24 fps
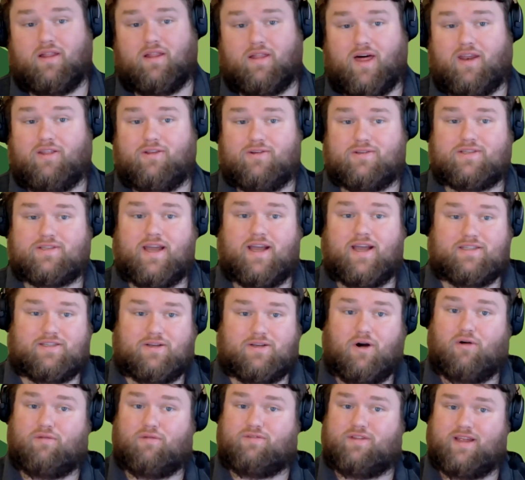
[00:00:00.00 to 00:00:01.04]
A lot of those guys
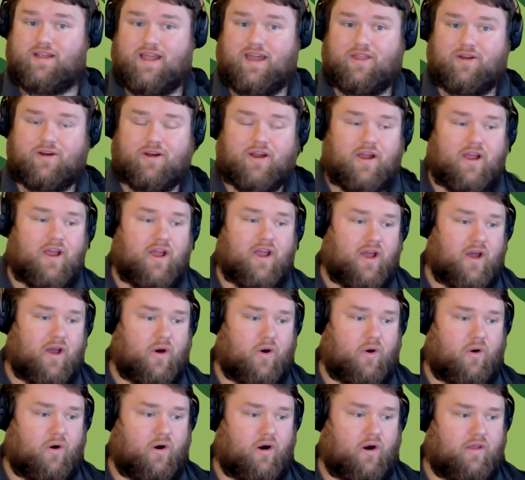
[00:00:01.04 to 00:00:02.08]
golf together
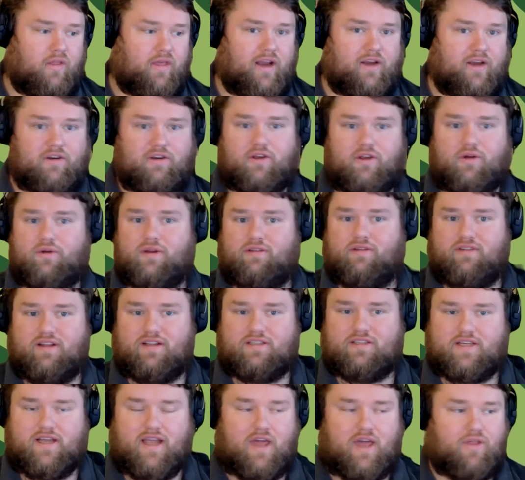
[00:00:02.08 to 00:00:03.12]
or they do
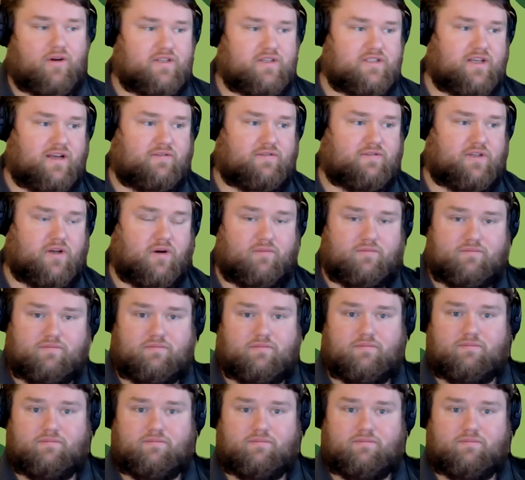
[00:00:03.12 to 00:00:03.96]
events together and stuff. So